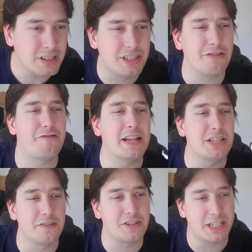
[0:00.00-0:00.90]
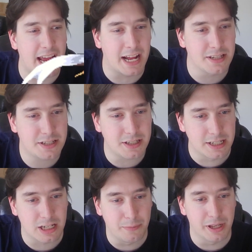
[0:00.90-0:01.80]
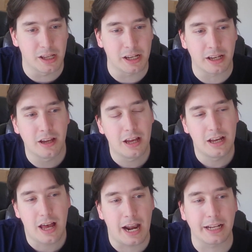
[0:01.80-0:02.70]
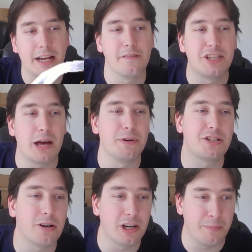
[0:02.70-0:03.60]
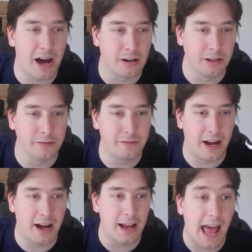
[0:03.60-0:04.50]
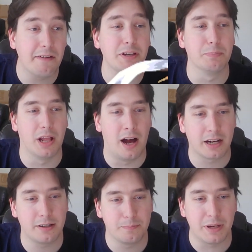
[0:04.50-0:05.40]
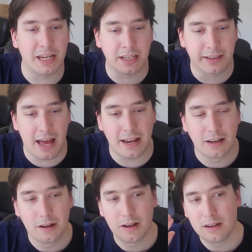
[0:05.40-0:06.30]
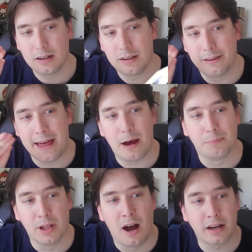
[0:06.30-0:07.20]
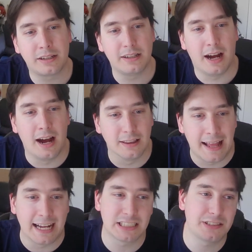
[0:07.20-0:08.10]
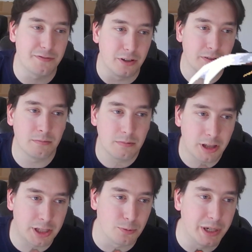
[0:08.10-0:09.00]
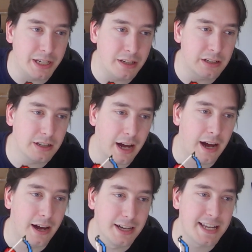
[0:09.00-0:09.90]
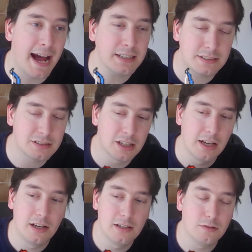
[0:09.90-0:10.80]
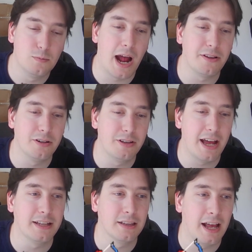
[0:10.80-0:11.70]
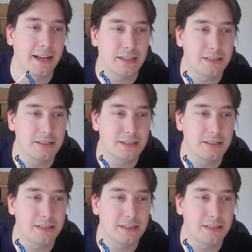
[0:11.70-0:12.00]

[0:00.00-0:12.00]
defensive stance is an ability, and it gives them a certain amount of heavy block, meaning that that block lasts for 3 attacks, rather than, like,